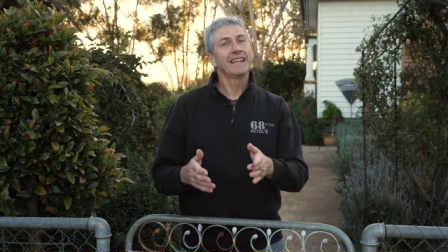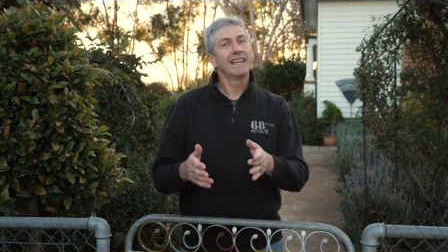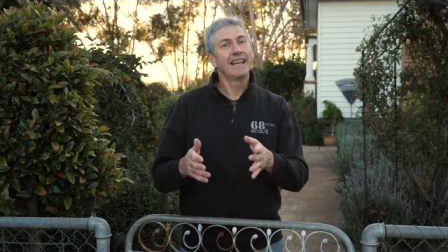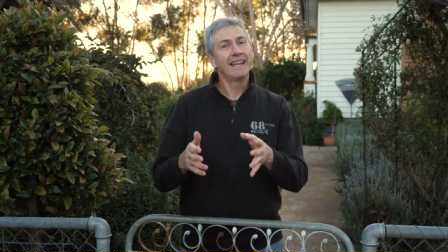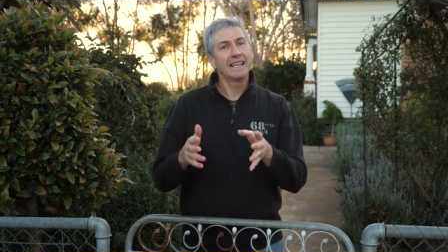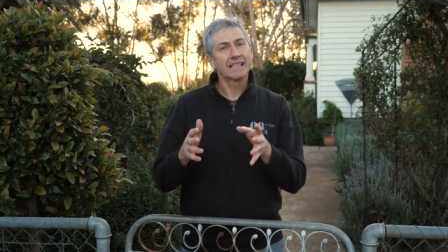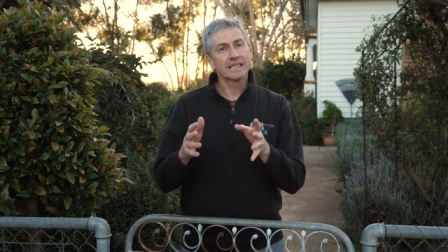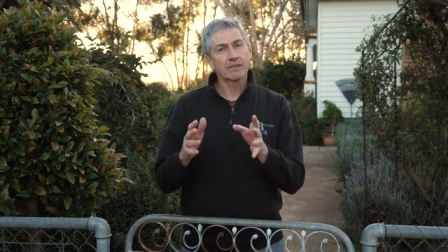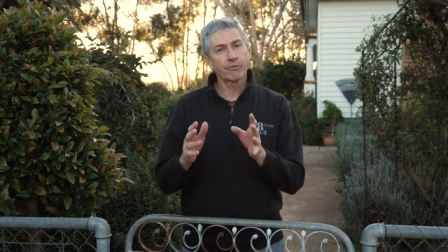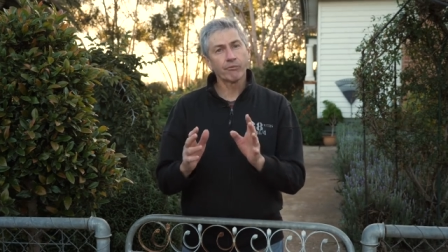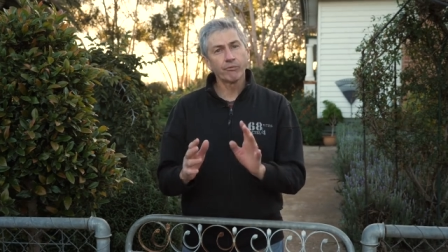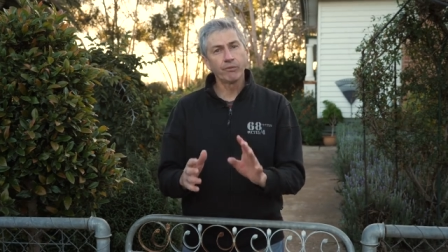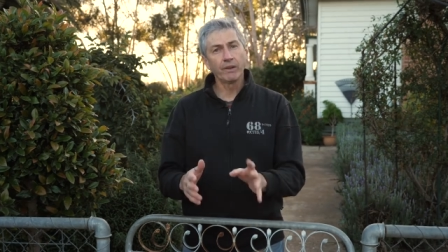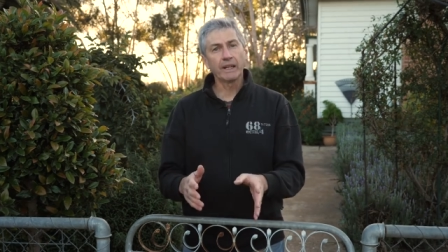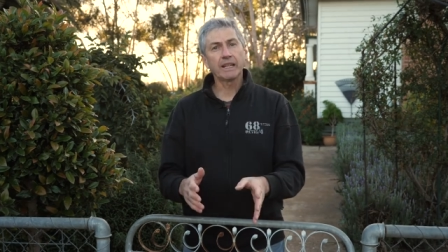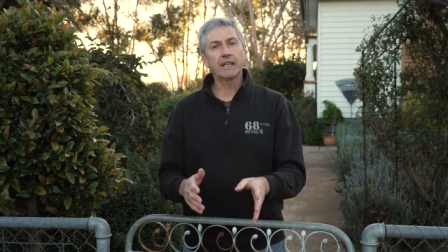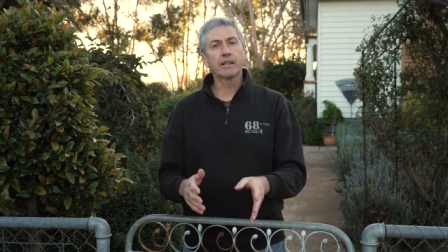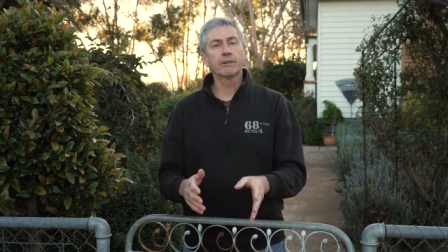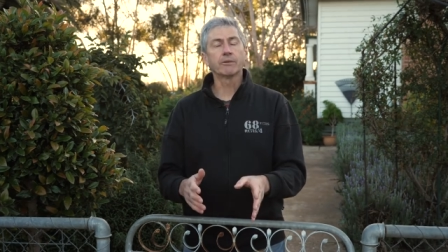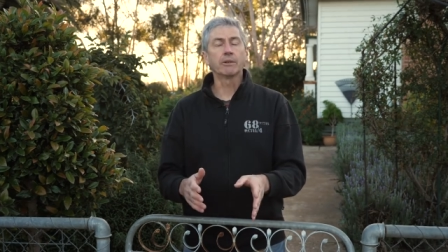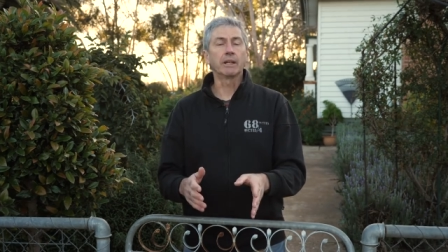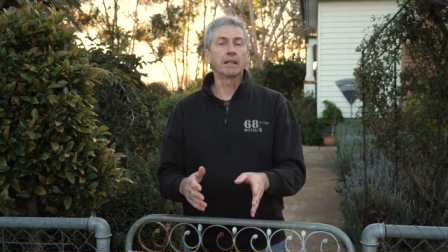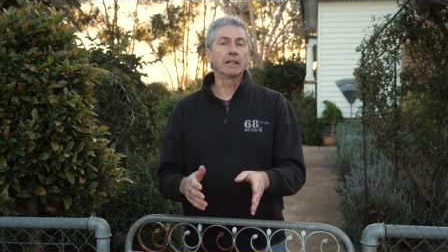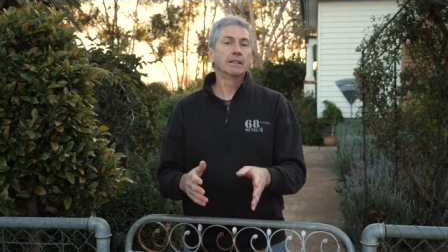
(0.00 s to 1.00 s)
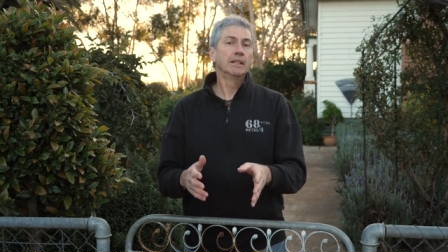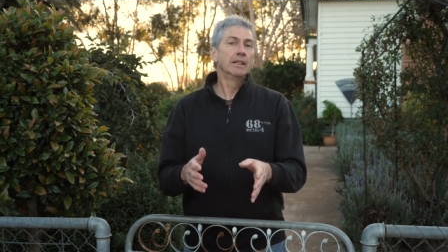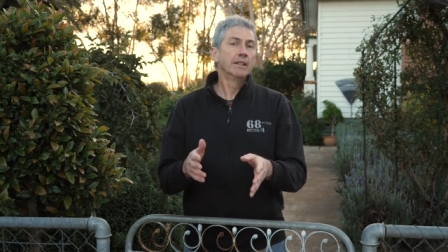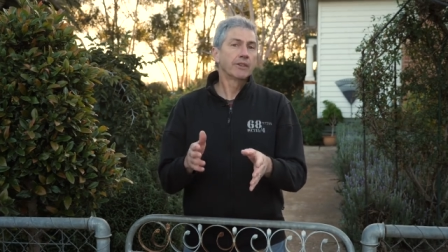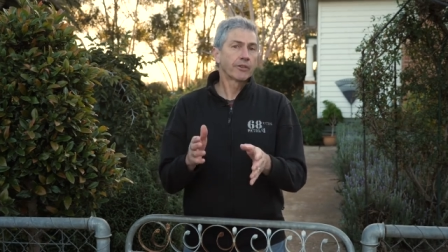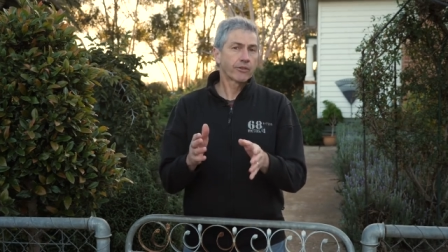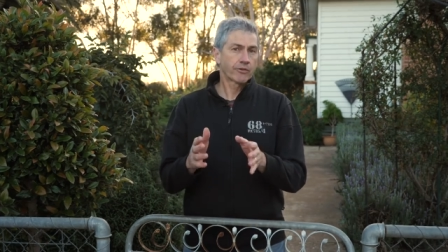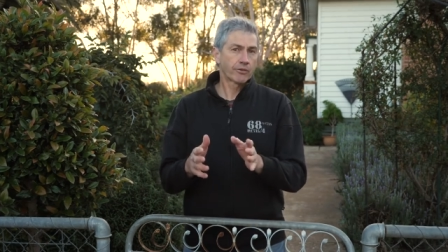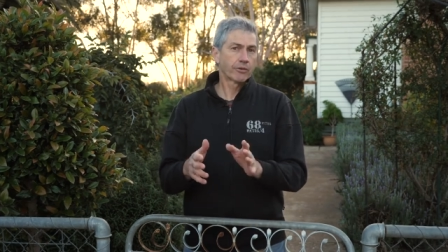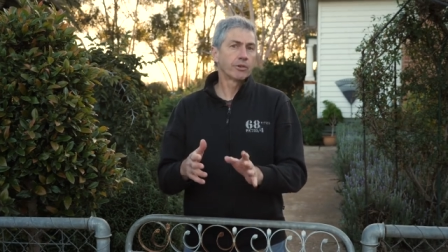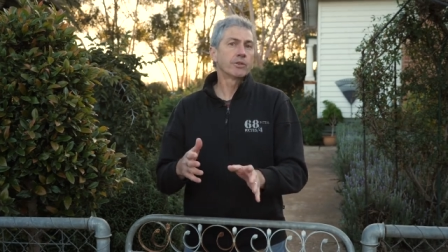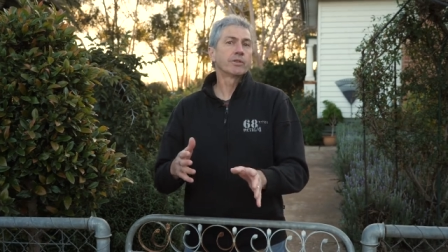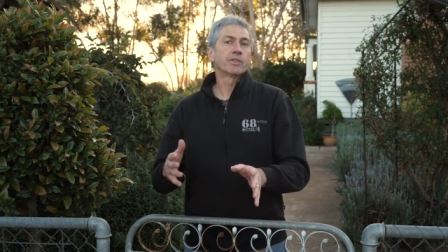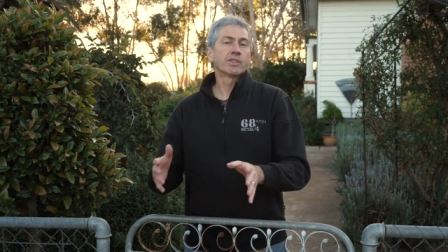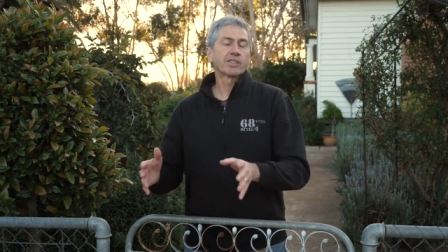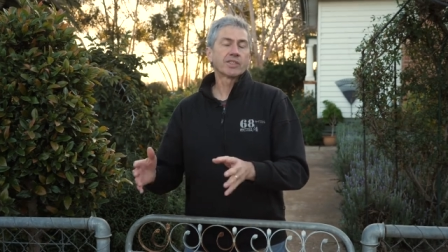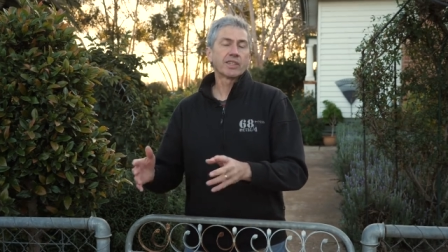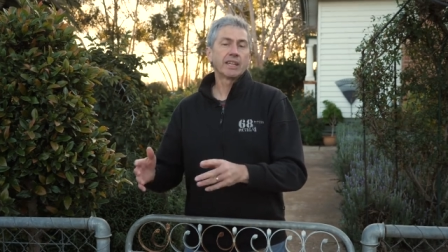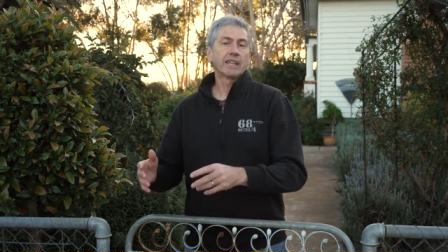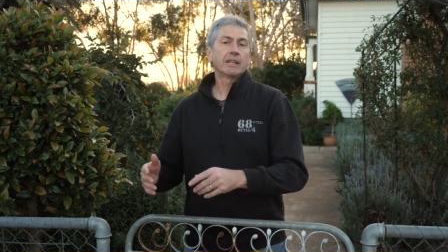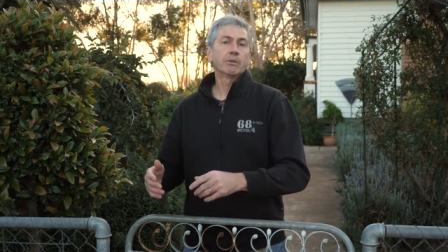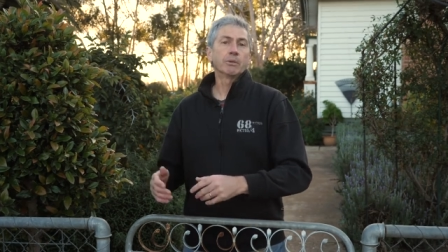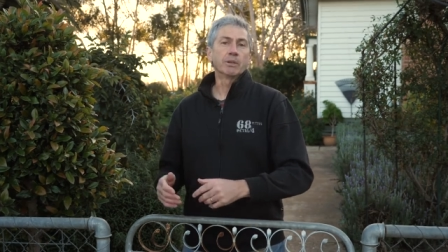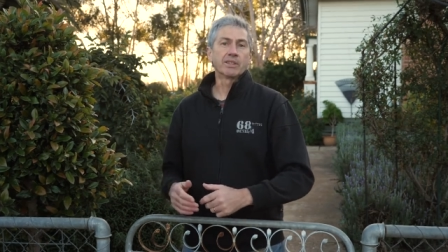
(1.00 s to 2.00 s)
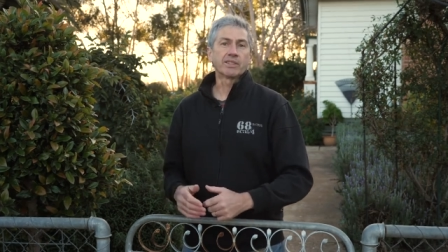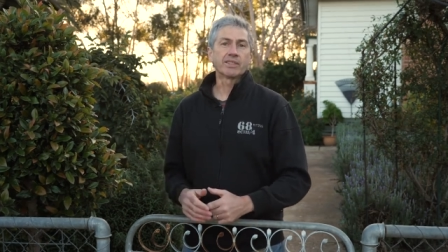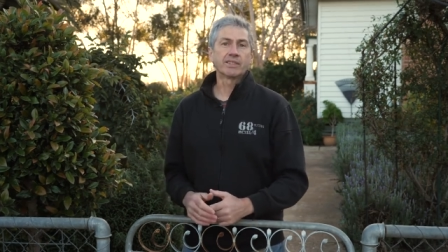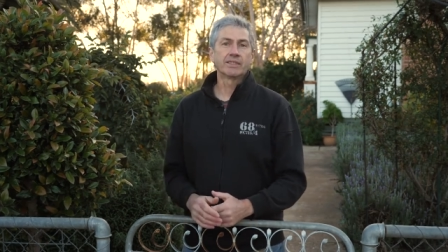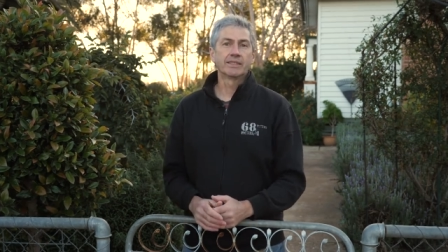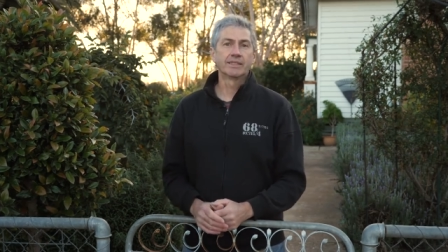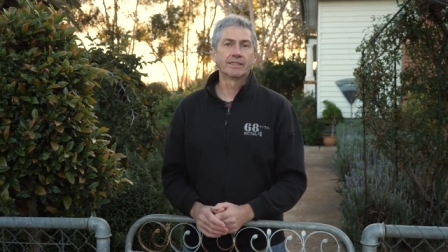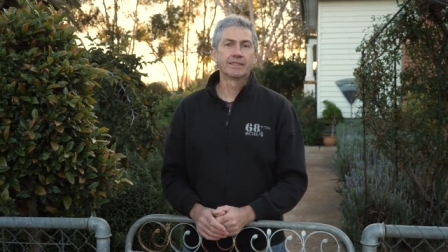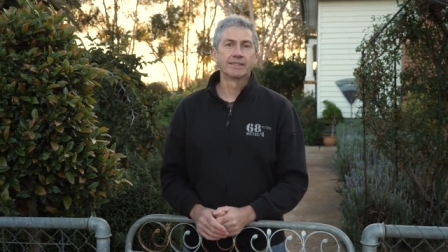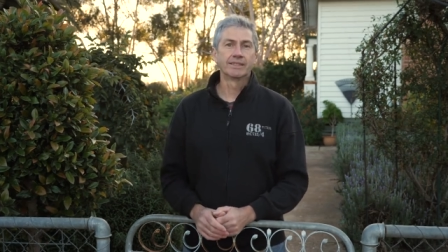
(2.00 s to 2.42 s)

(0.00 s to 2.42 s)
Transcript: as flickering through the sequence.